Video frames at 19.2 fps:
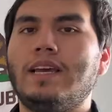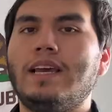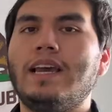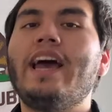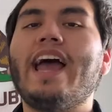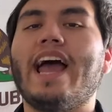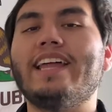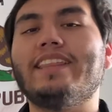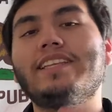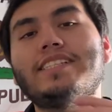
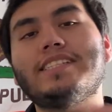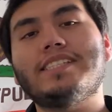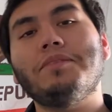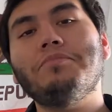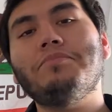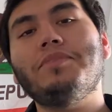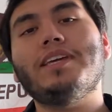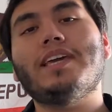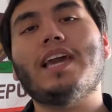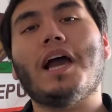And the same
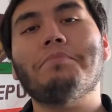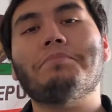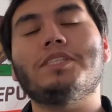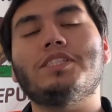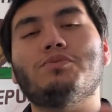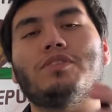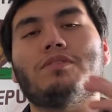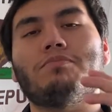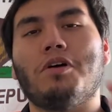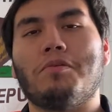thing happens
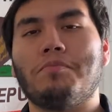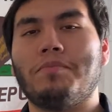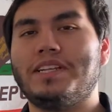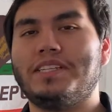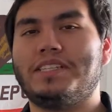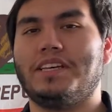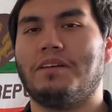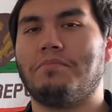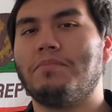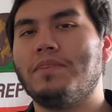with
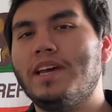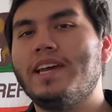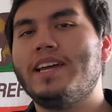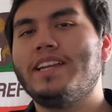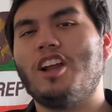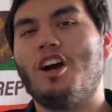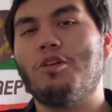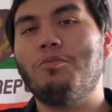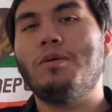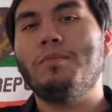momentum.
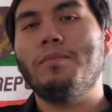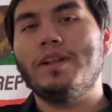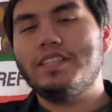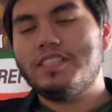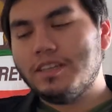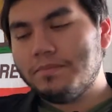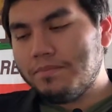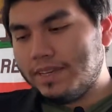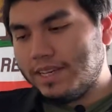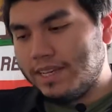Now,
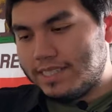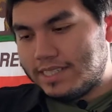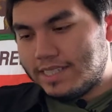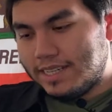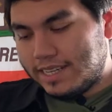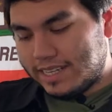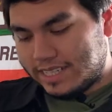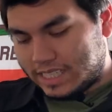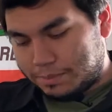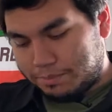momentum isn't
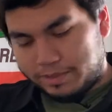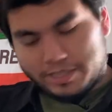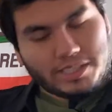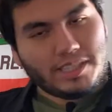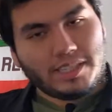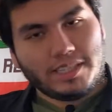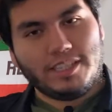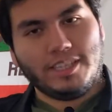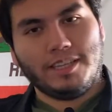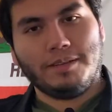
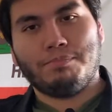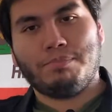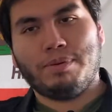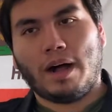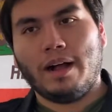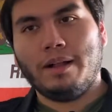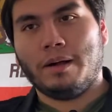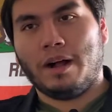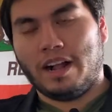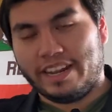explicitly
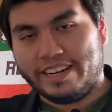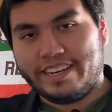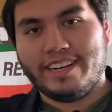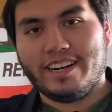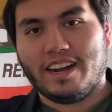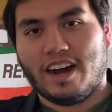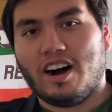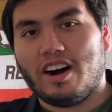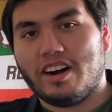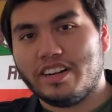plotted
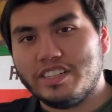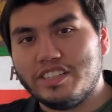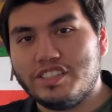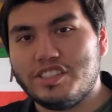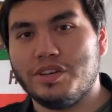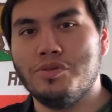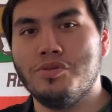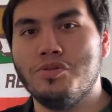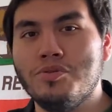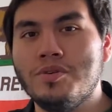
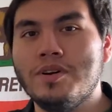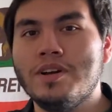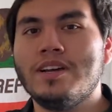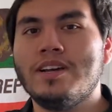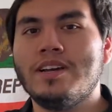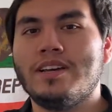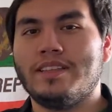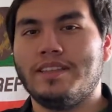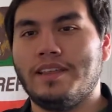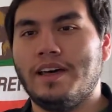onto
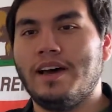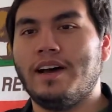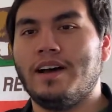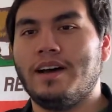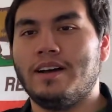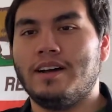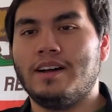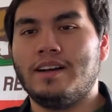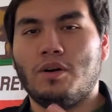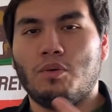the
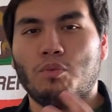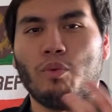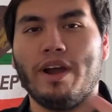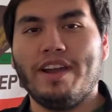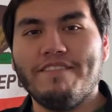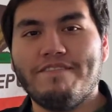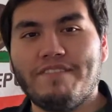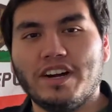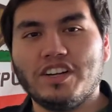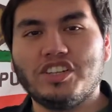wave
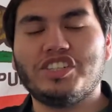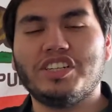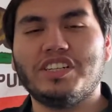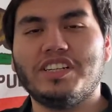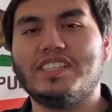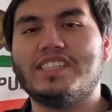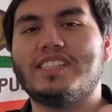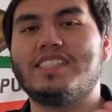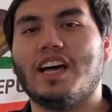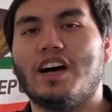function
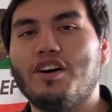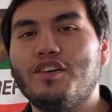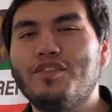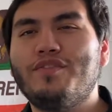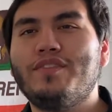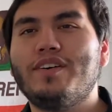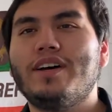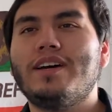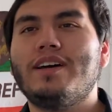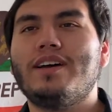itself.
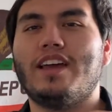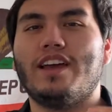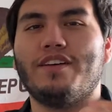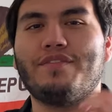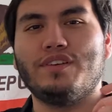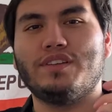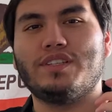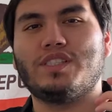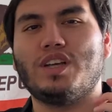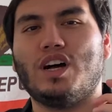If you
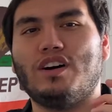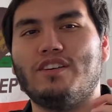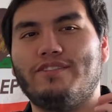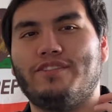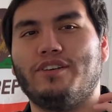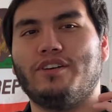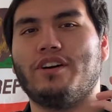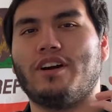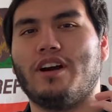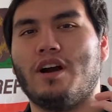solve
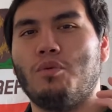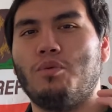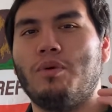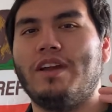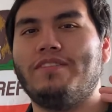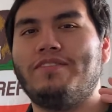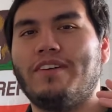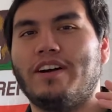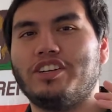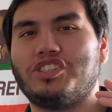for a wave
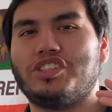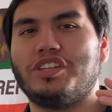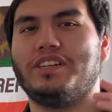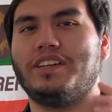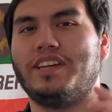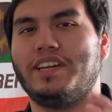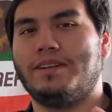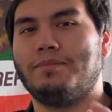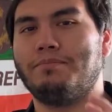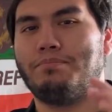function
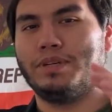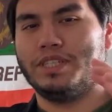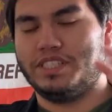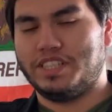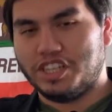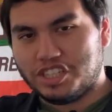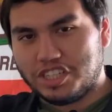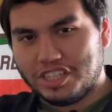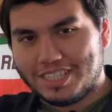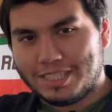in
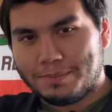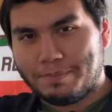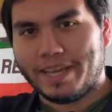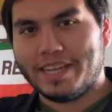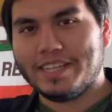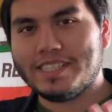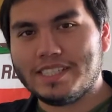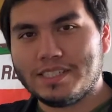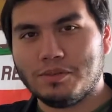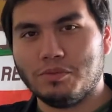position
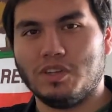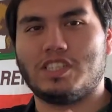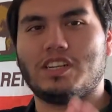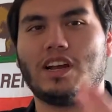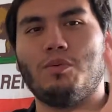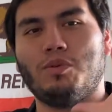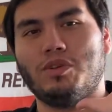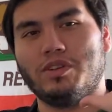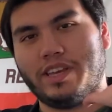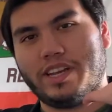space, which I
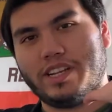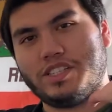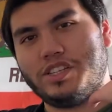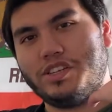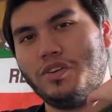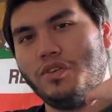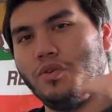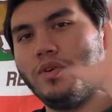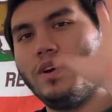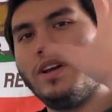will get
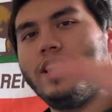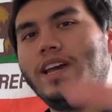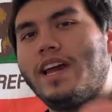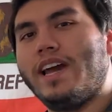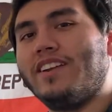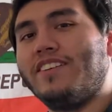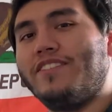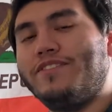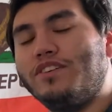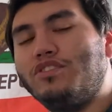to in a
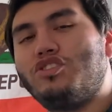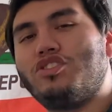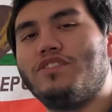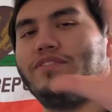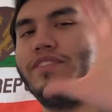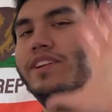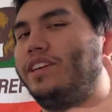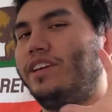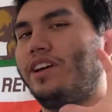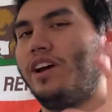future
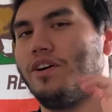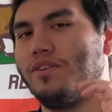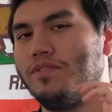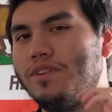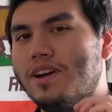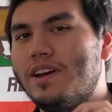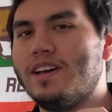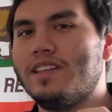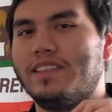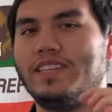video,
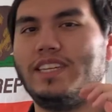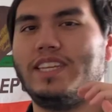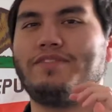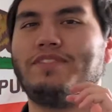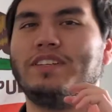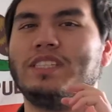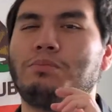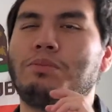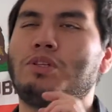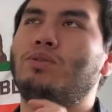the difference
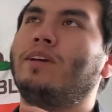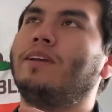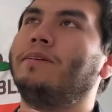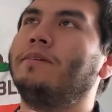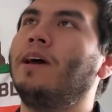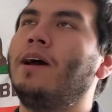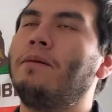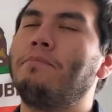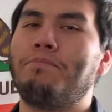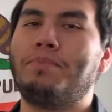between
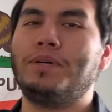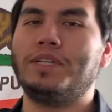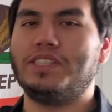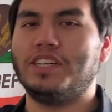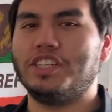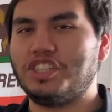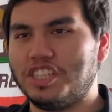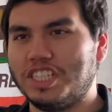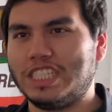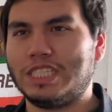
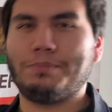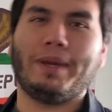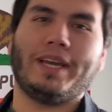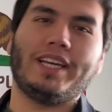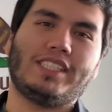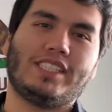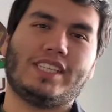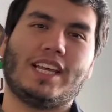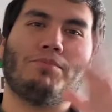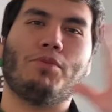position space
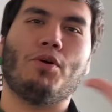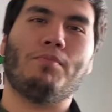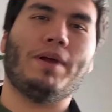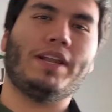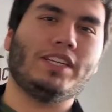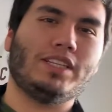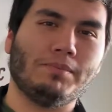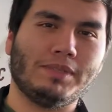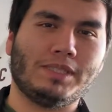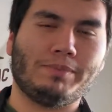and
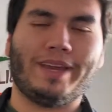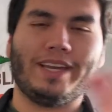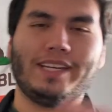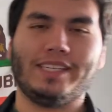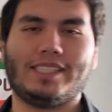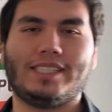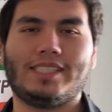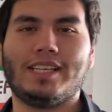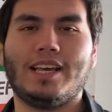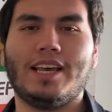momentum
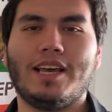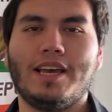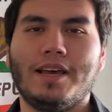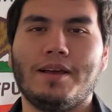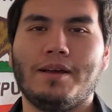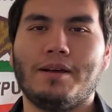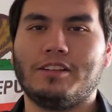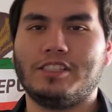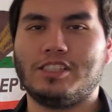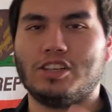space.
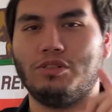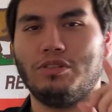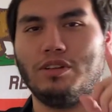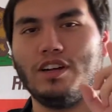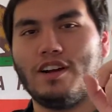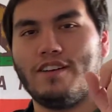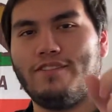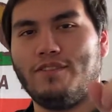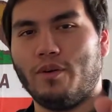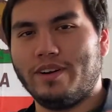So look
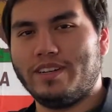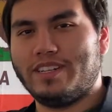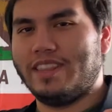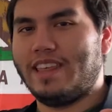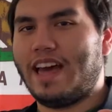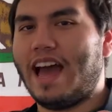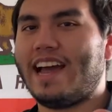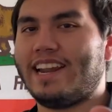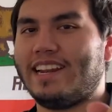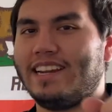forward to
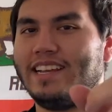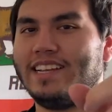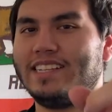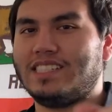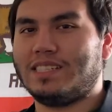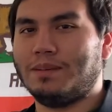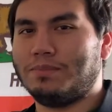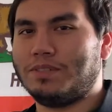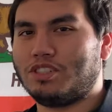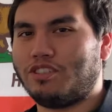that and hit
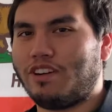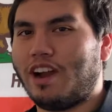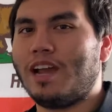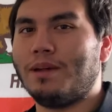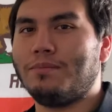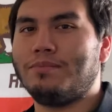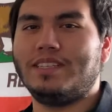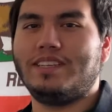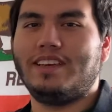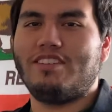subscribe
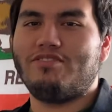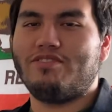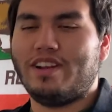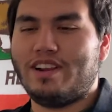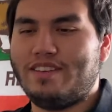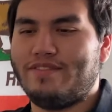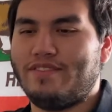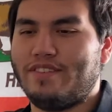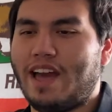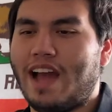to get ready
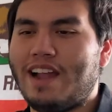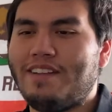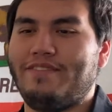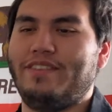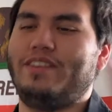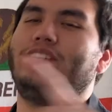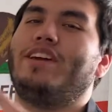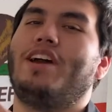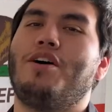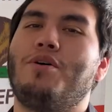for that
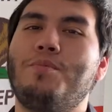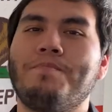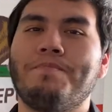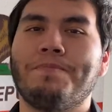video.